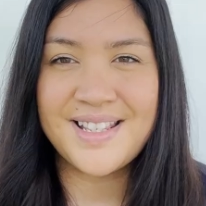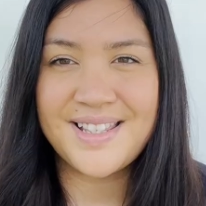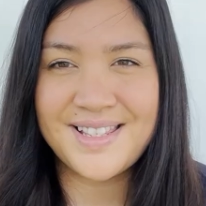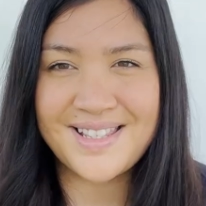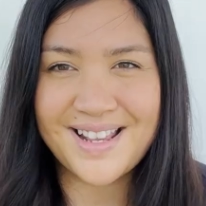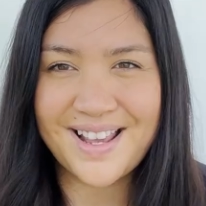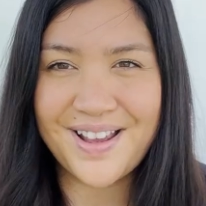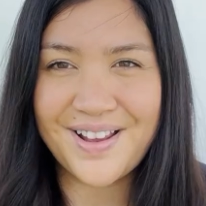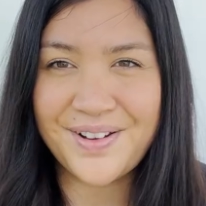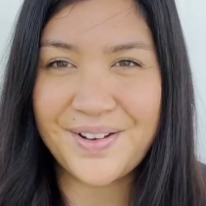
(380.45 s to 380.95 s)

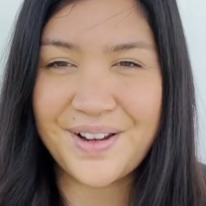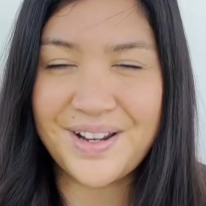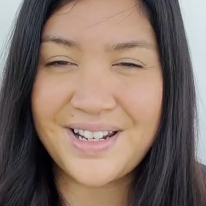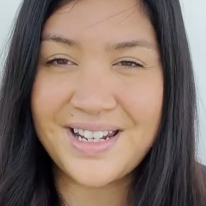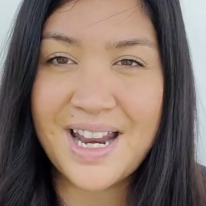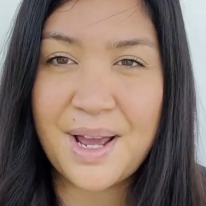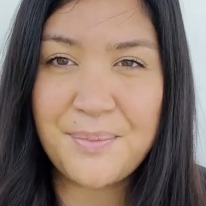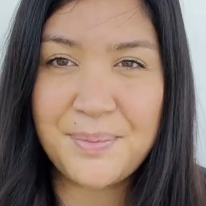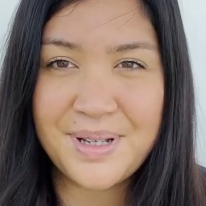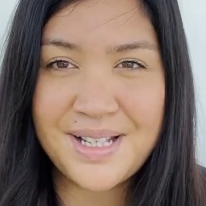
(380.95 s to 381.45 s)
So
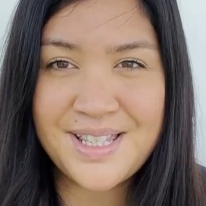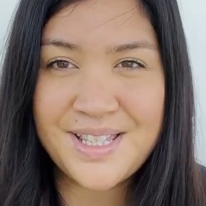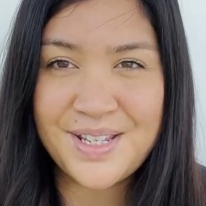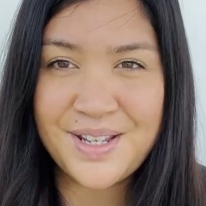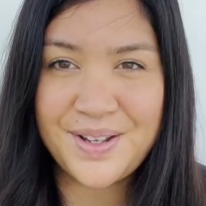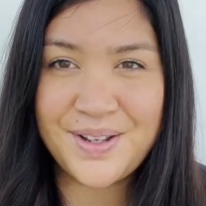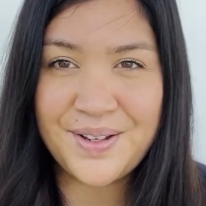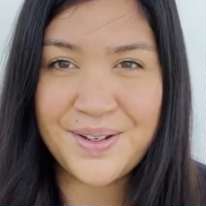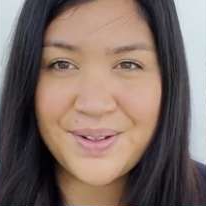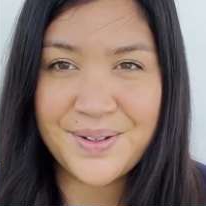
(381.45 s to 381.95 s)
number
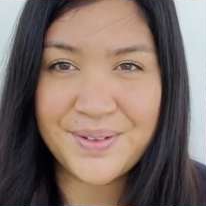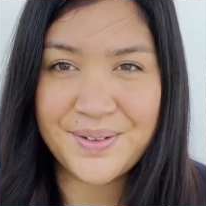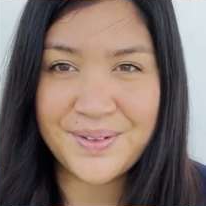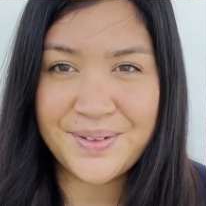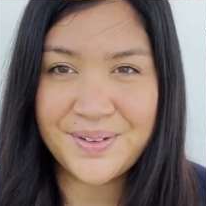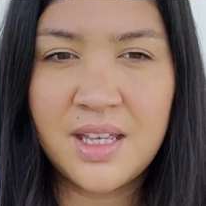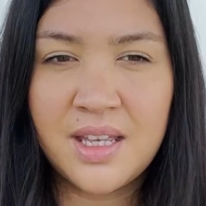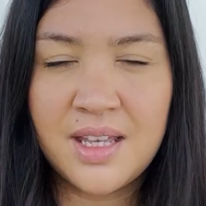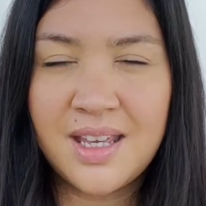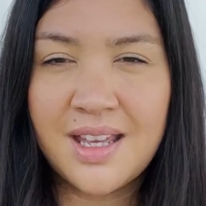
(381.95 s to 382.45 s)
two,
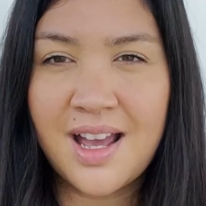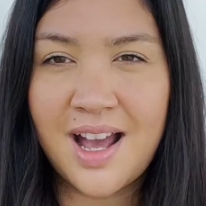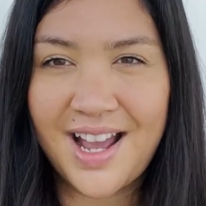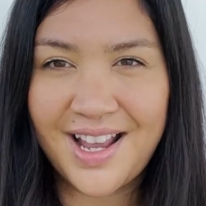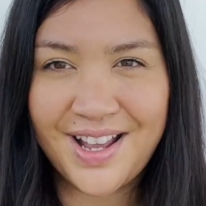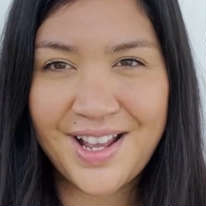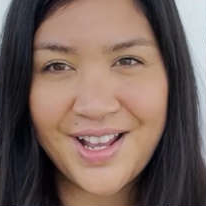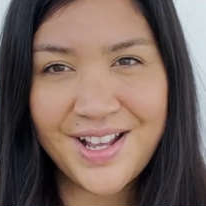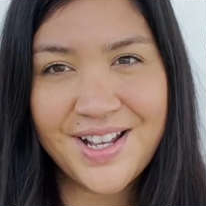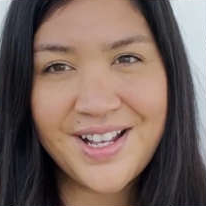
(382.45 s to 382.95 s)
I
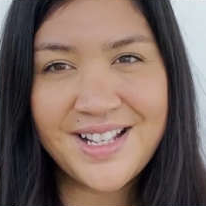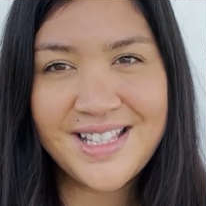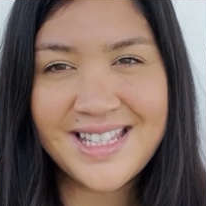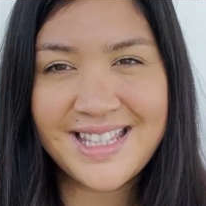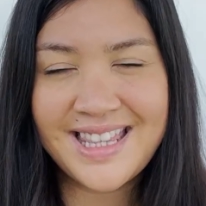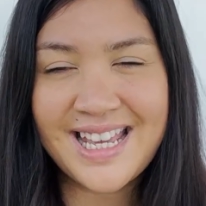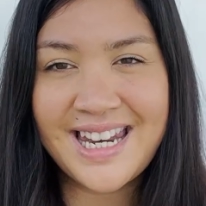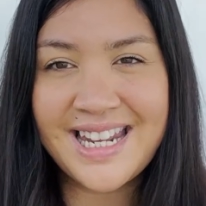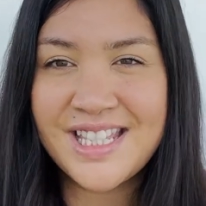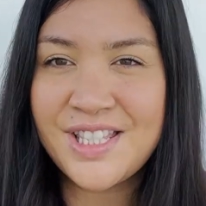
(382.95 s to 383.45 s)
heard
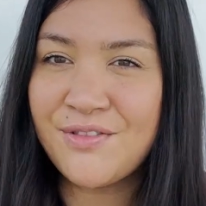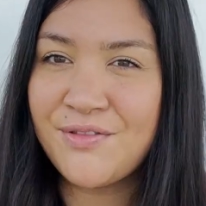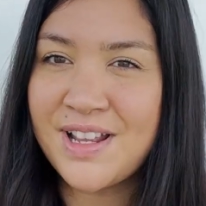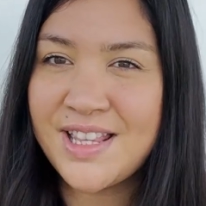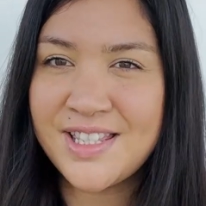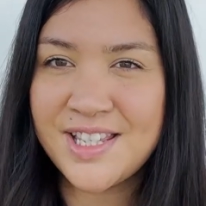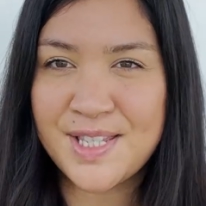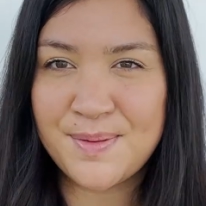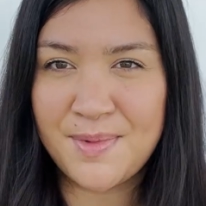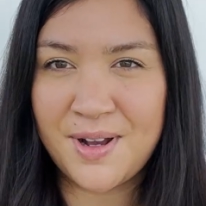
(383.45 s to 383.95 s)
that it's a
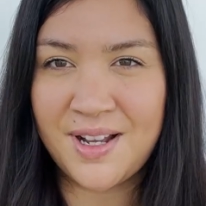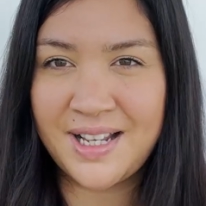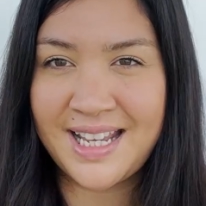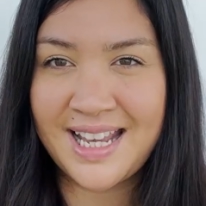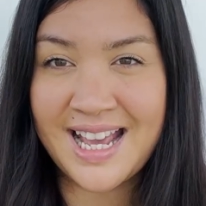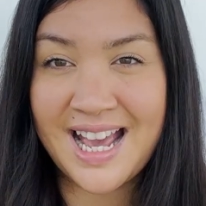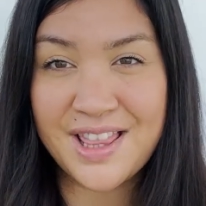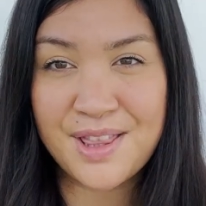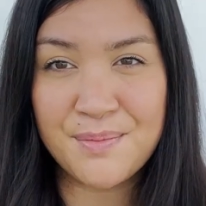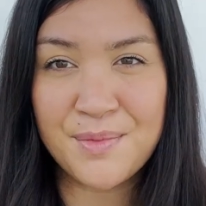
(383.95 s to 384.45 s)
renter's market
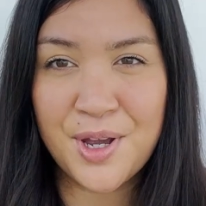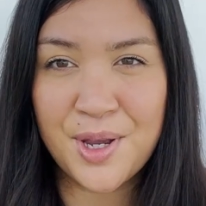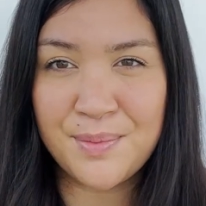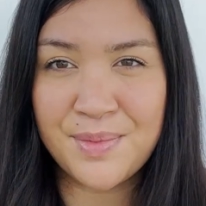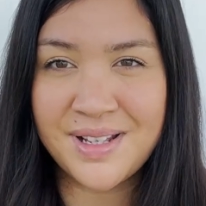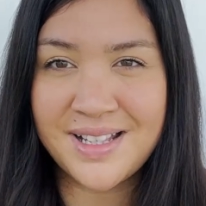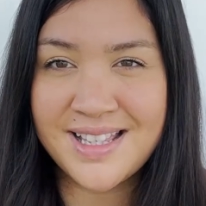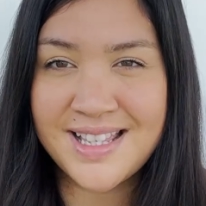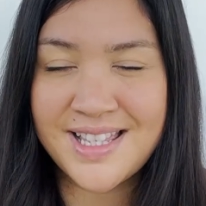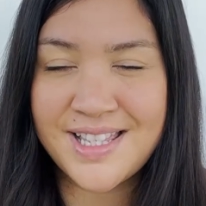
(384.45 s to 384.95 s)
at the
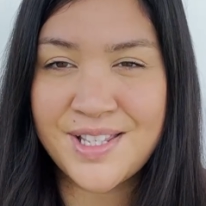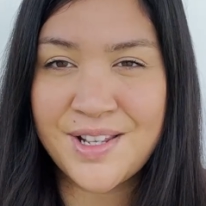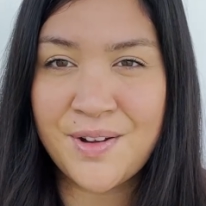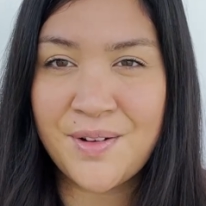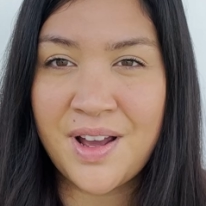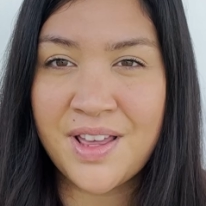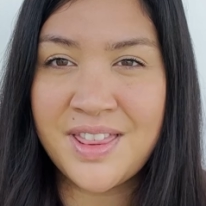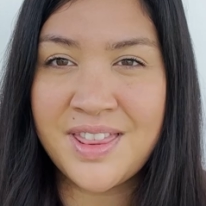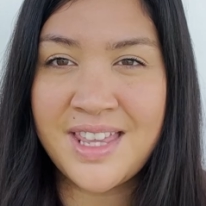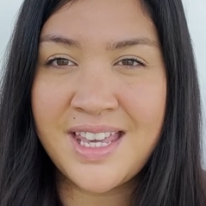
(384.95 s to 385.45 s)
moment, so
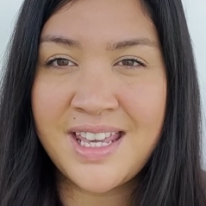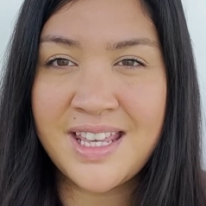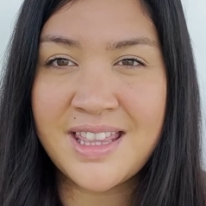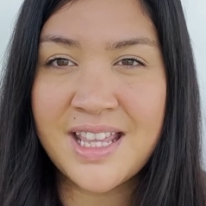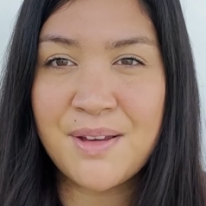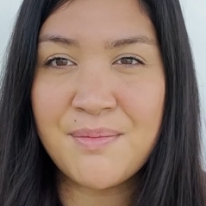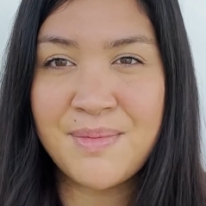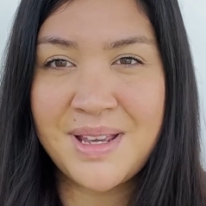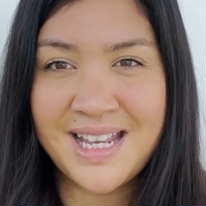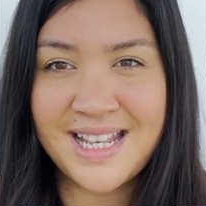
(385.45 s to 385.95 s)
I think
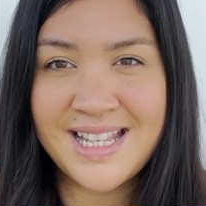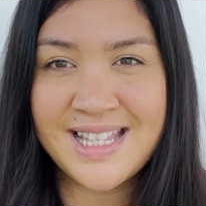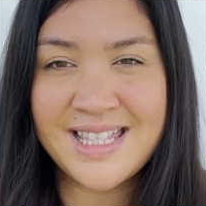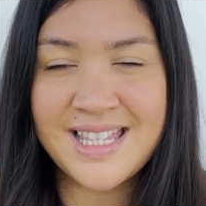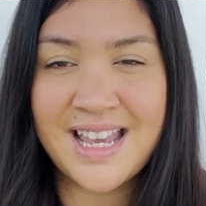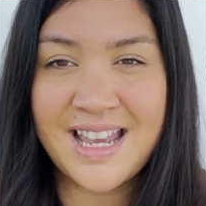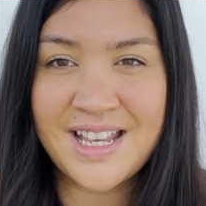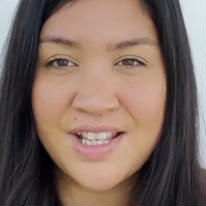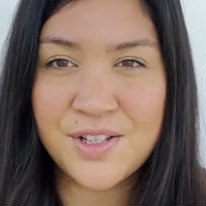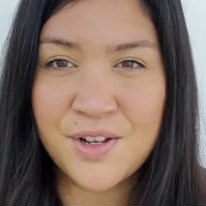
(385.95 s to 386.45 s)
that means
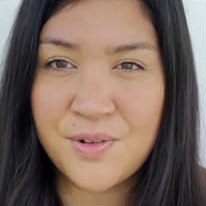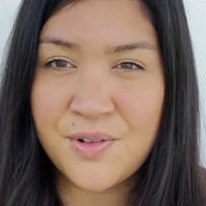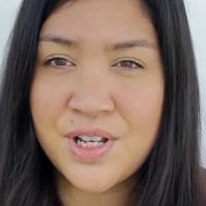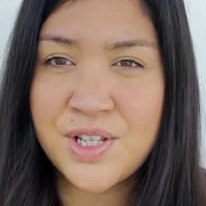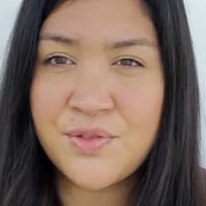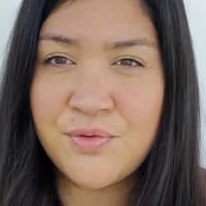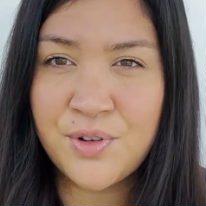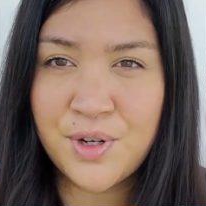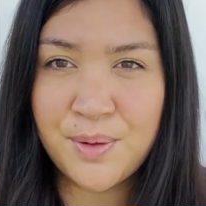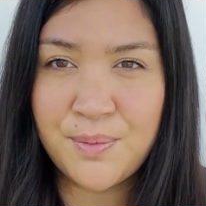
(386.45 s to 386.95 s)
there is
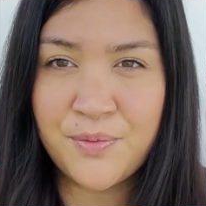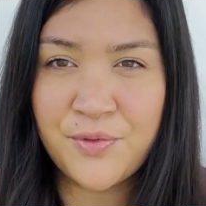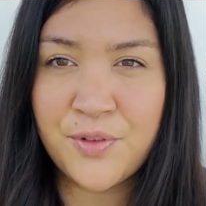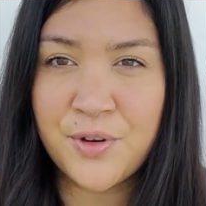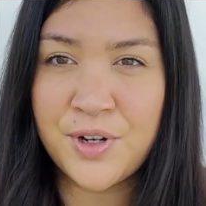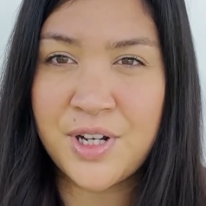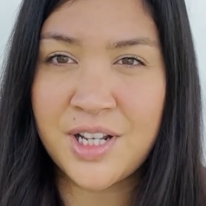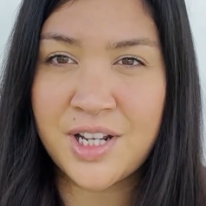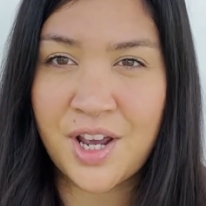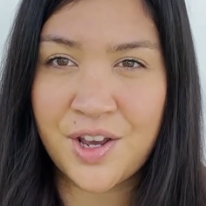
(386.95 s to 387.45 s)
always room for
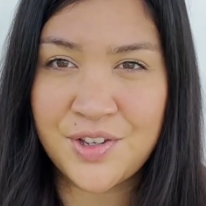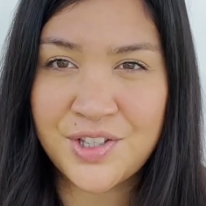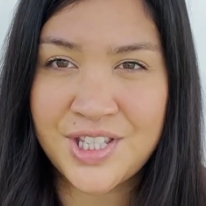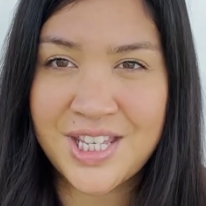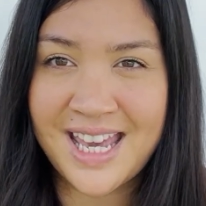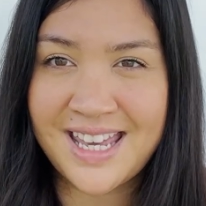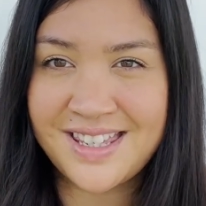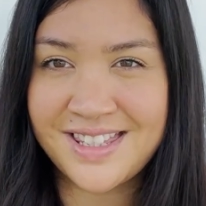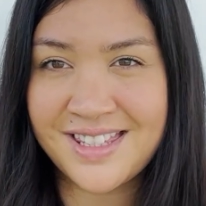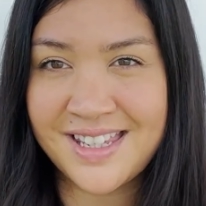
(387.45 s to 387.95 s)

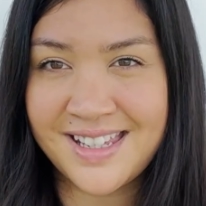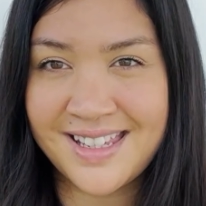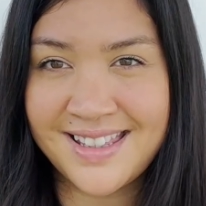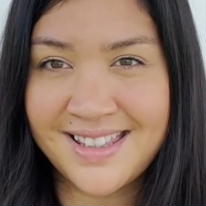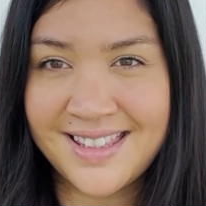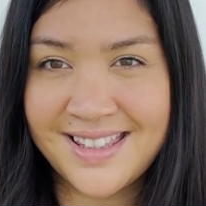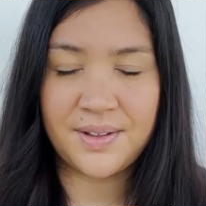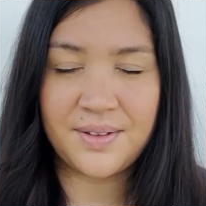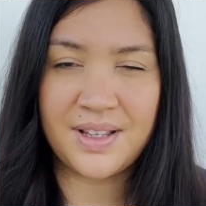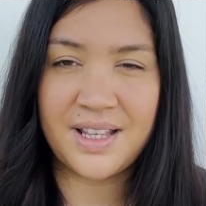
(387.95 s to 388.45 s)

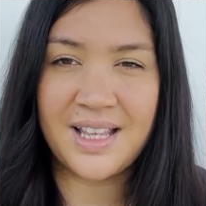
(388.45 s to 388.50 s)
negotiation.